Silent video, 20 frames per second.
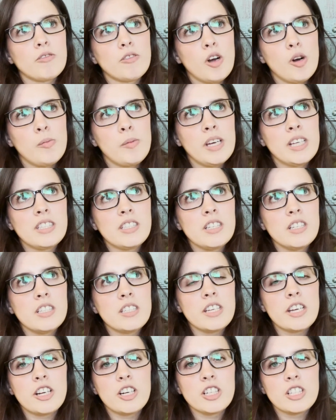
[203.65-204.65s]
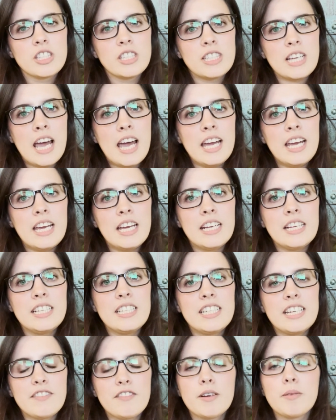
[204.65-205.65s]
romances that are set
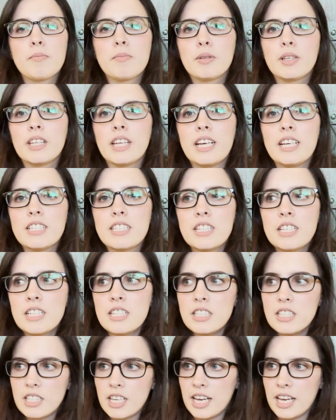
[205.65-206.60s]
in different places,